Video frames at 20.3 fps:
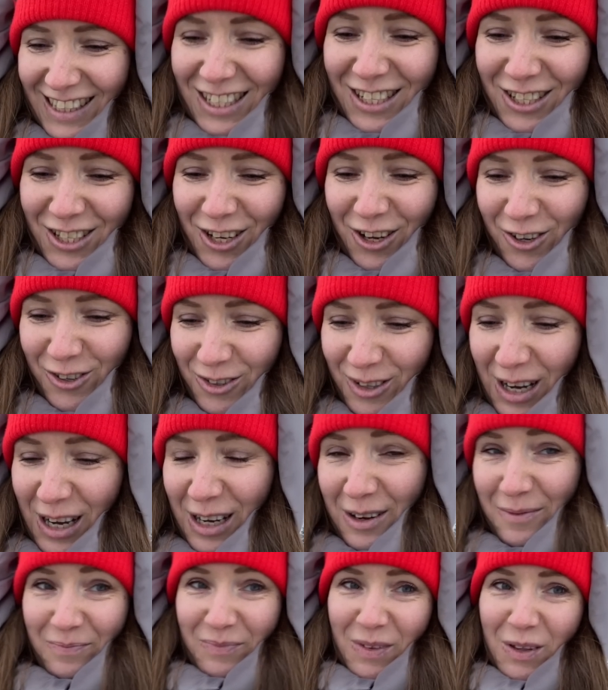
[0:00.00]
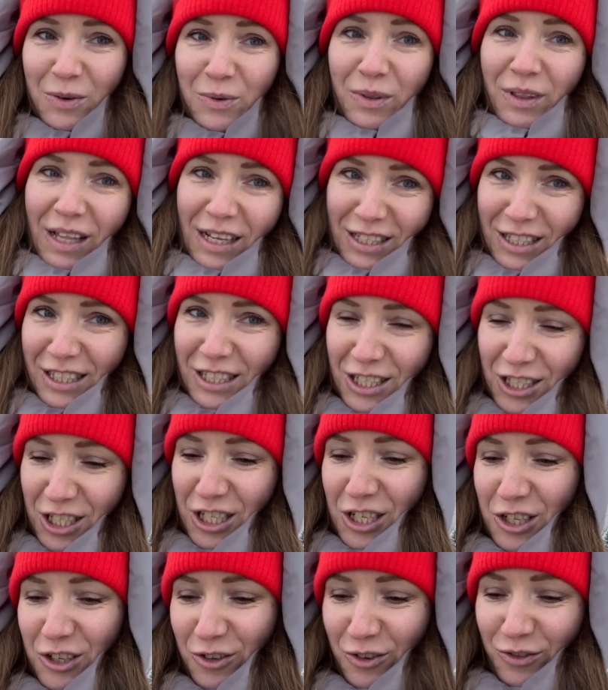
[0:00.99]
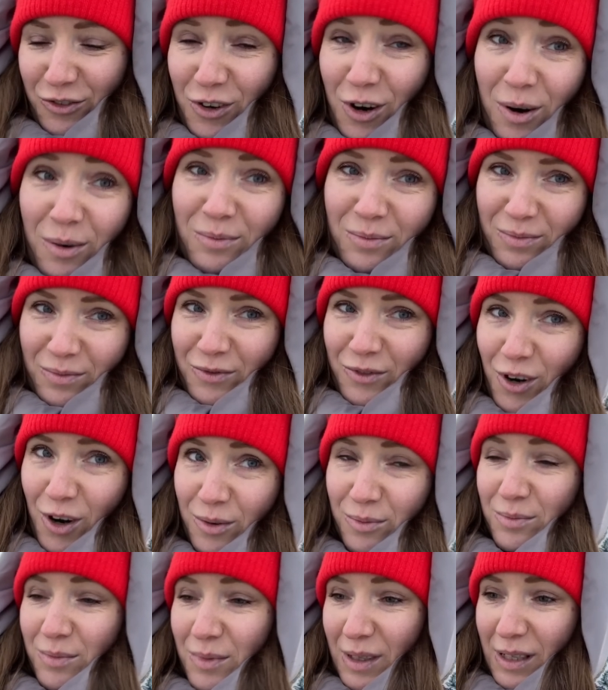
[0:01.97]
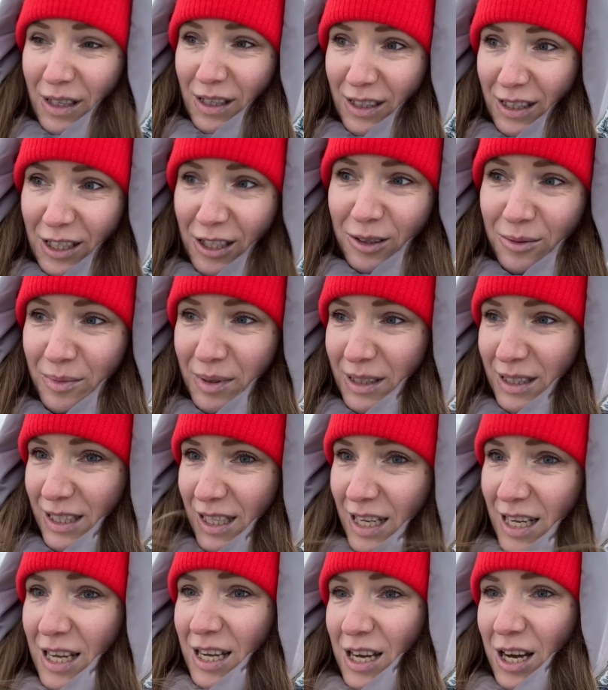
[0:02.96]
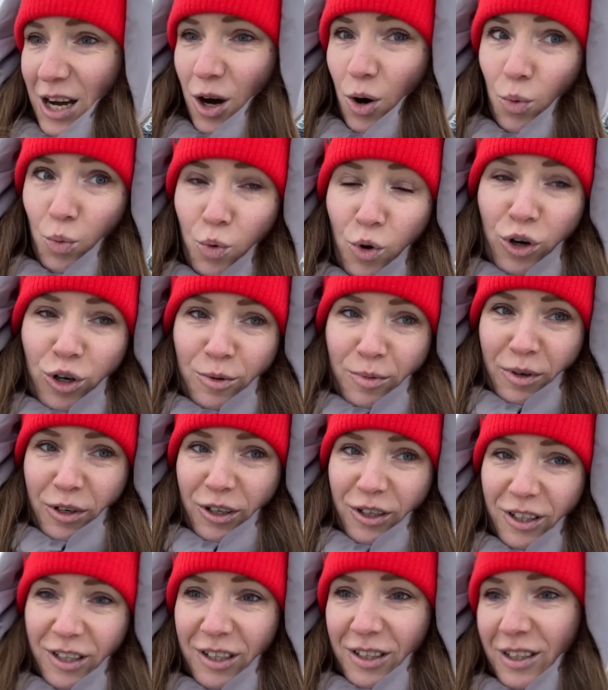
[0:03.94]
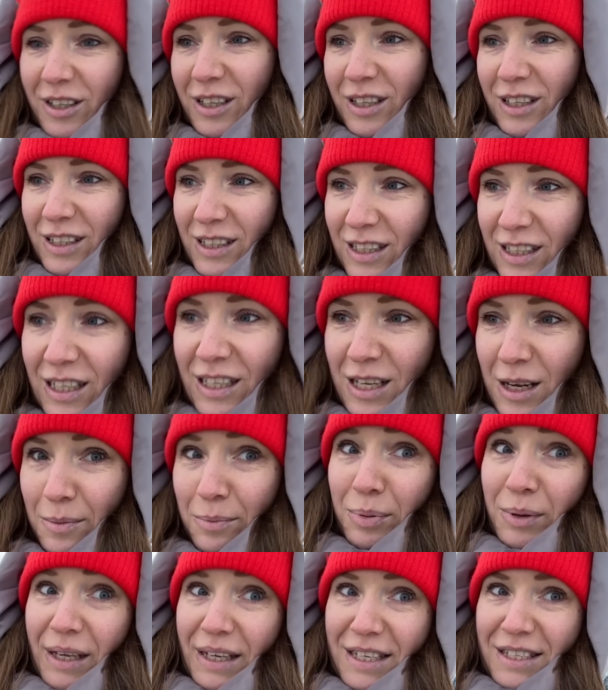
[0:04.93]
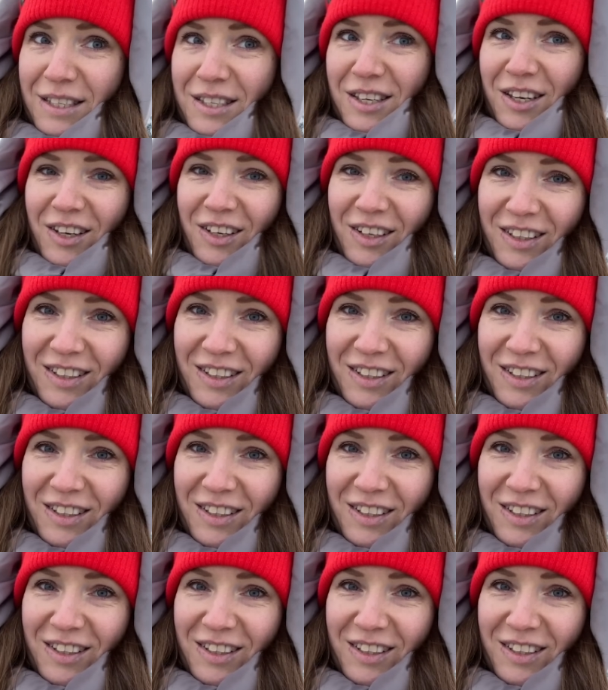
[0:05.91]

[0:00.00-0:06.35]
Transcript: So let's continue from a little bit warmer place.